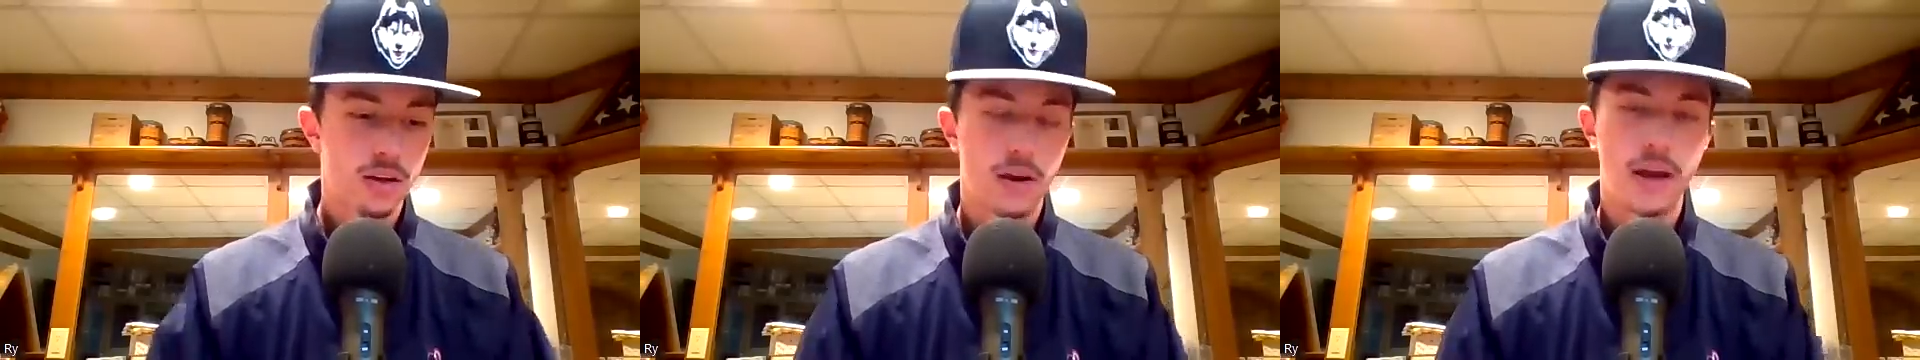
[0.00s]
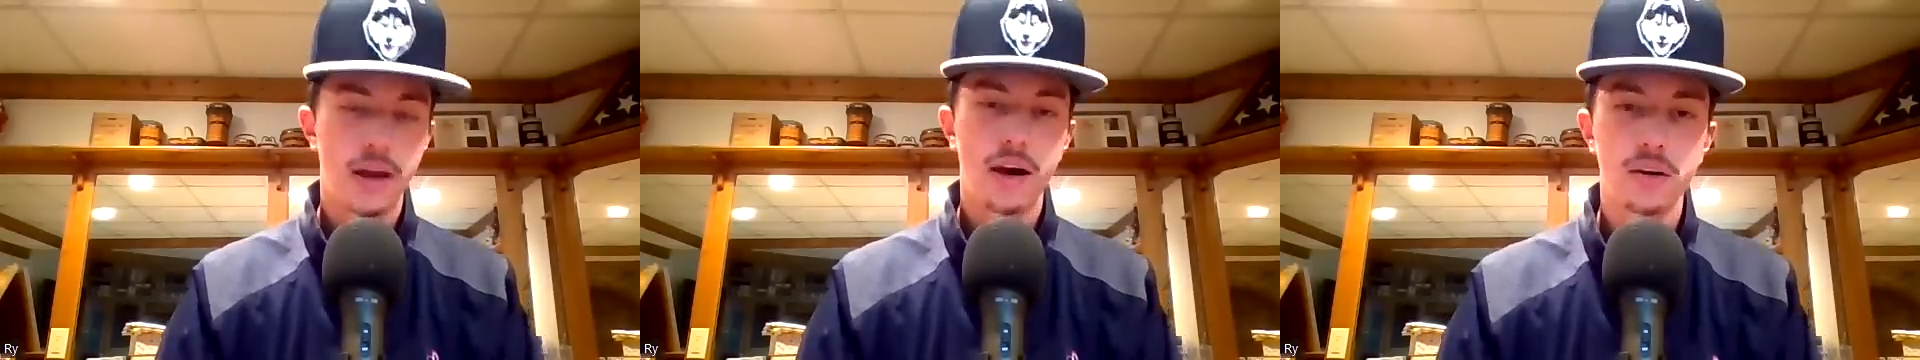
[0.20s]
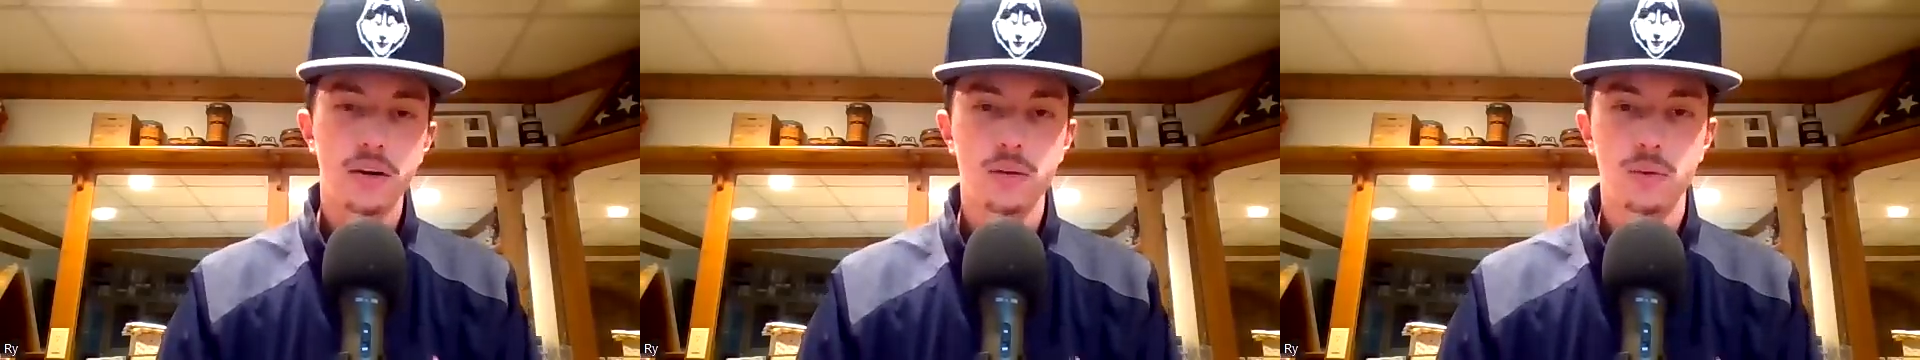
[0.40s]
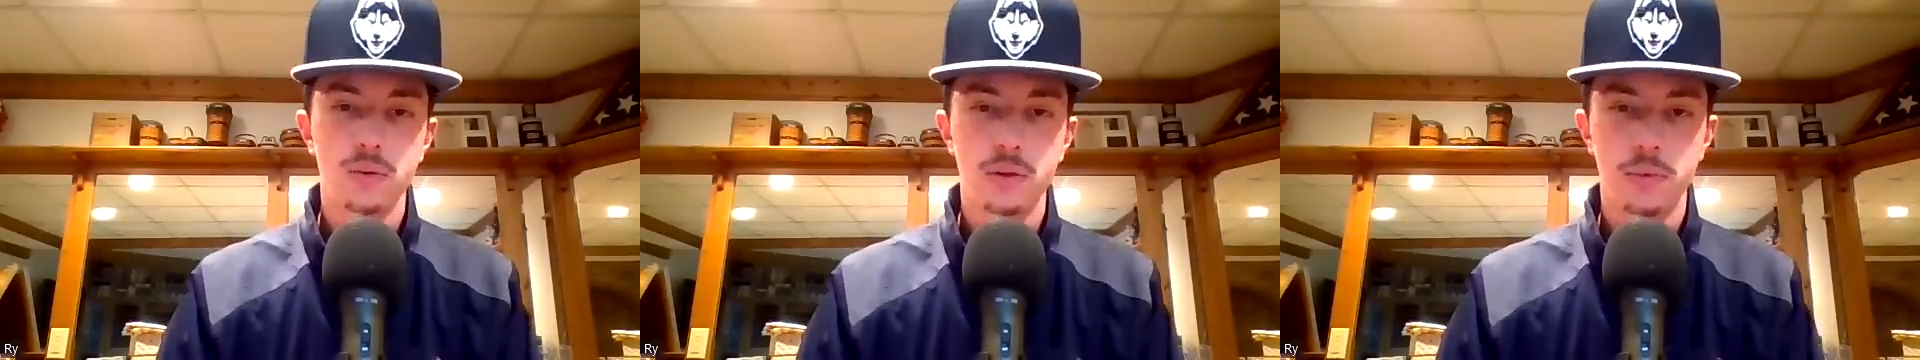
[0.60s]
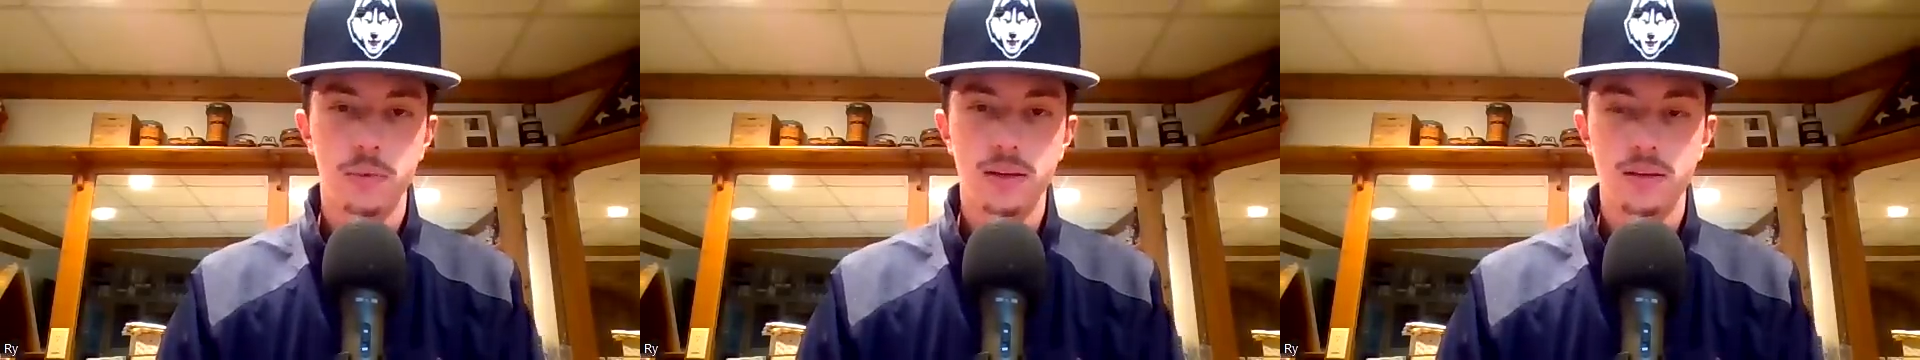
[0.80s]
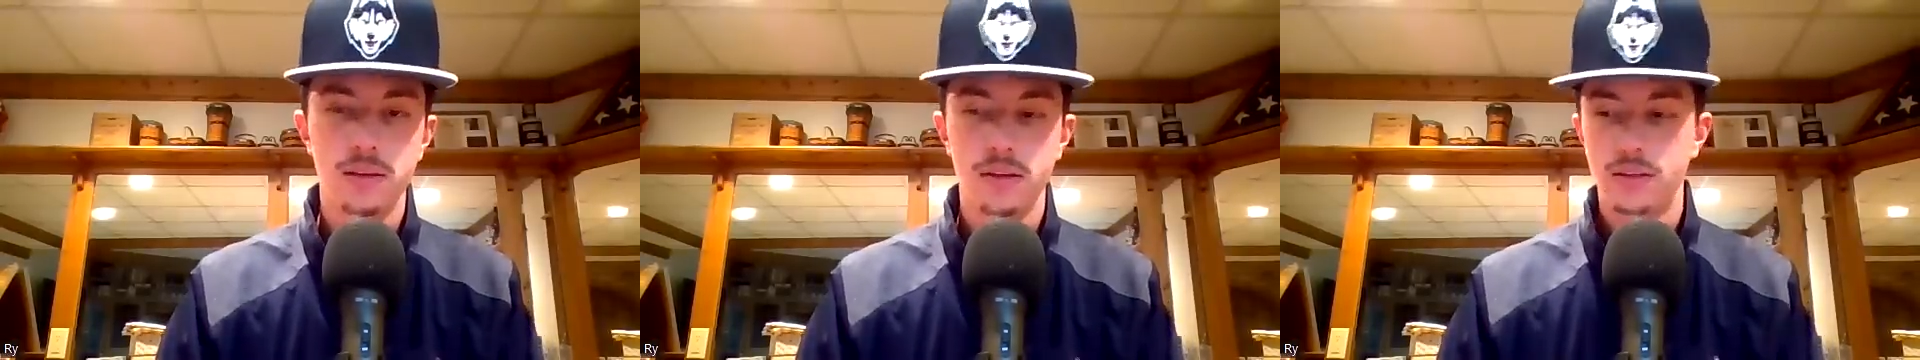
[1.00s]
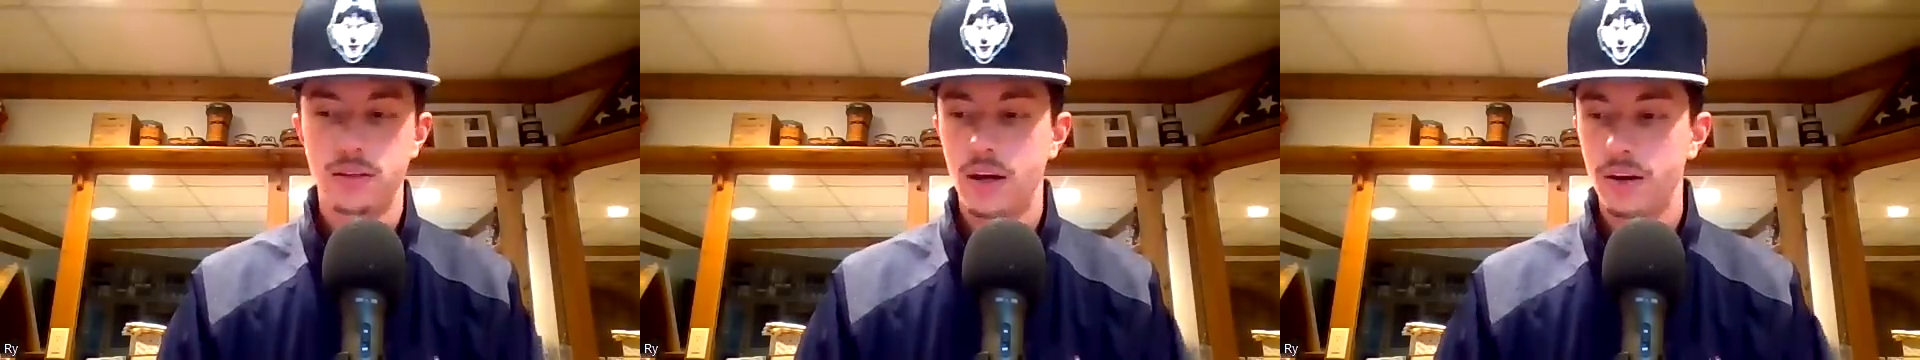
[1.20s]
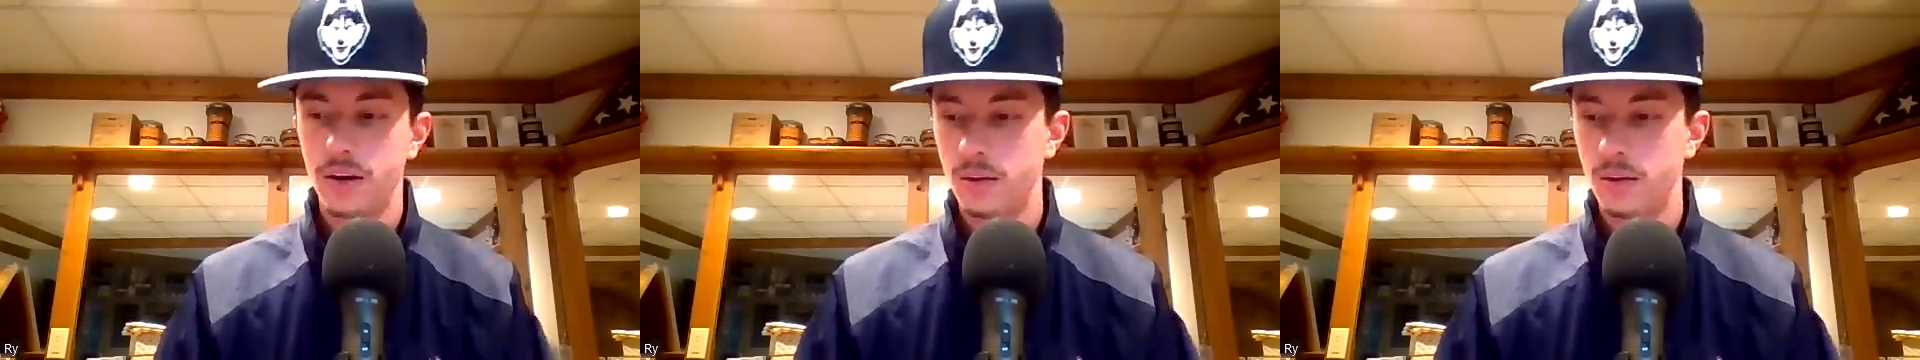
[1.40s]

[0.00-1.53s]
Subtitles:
how can we beat this? How